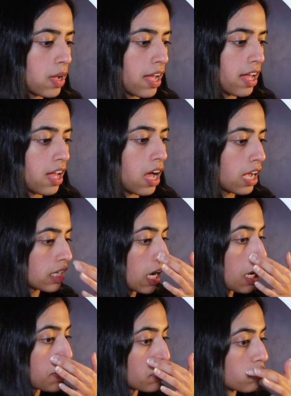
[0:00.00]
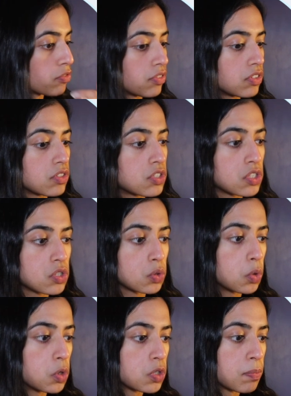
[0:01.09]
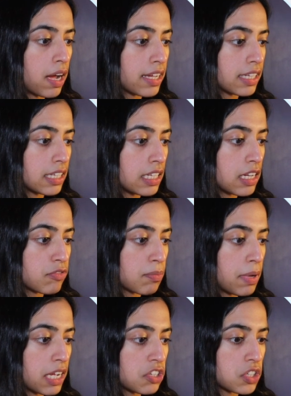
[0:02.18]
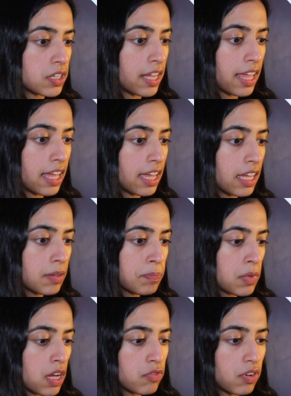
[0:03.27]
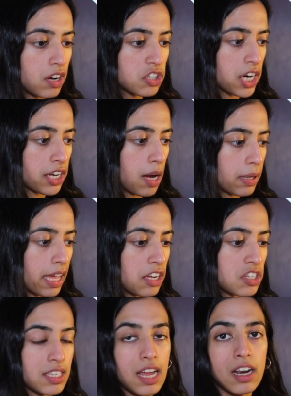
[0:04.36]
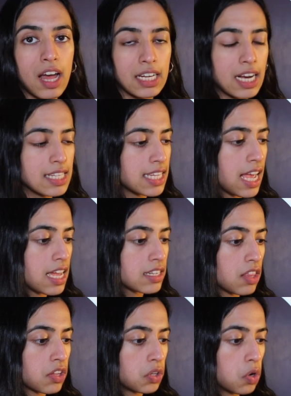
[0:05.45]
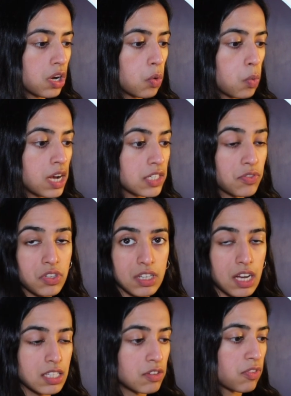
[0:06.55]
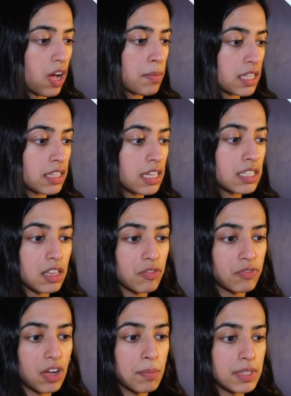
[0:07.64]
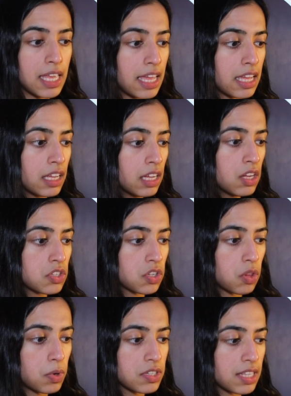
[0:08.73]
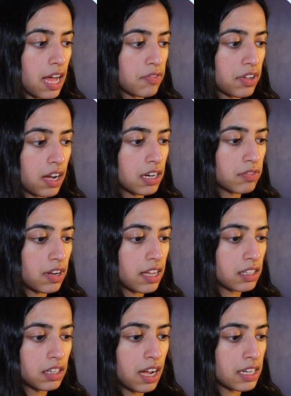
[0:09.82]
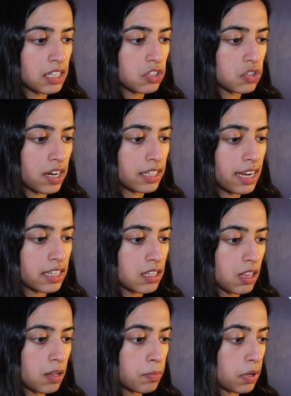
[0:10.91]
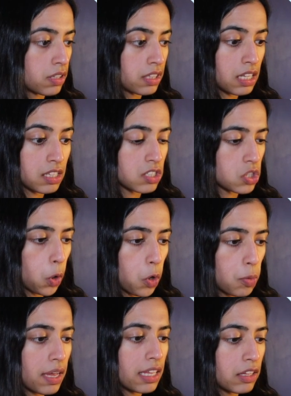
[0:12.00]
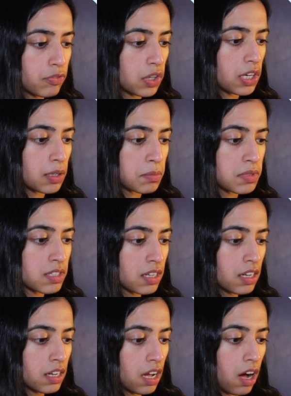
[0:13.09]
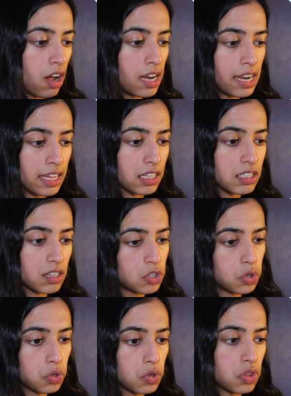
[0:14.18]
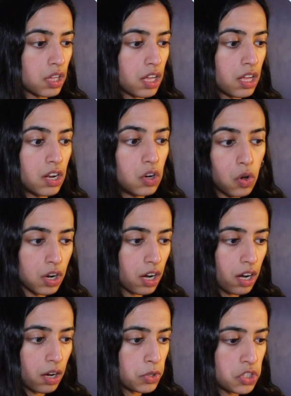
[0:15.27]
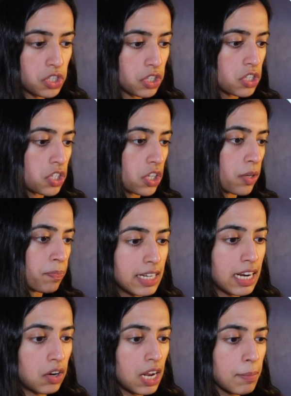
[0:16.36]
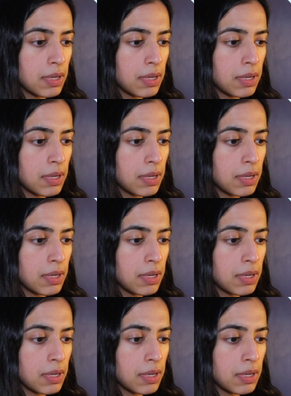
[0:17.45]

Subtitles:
where I kind of stored my key information here. Fast track applications, and like I said, the locker works for certain firms, and these are the firms here. So the ones that have the kind of like lightning strike next to them, but so many firms are linked to the locker, which you can do. Now let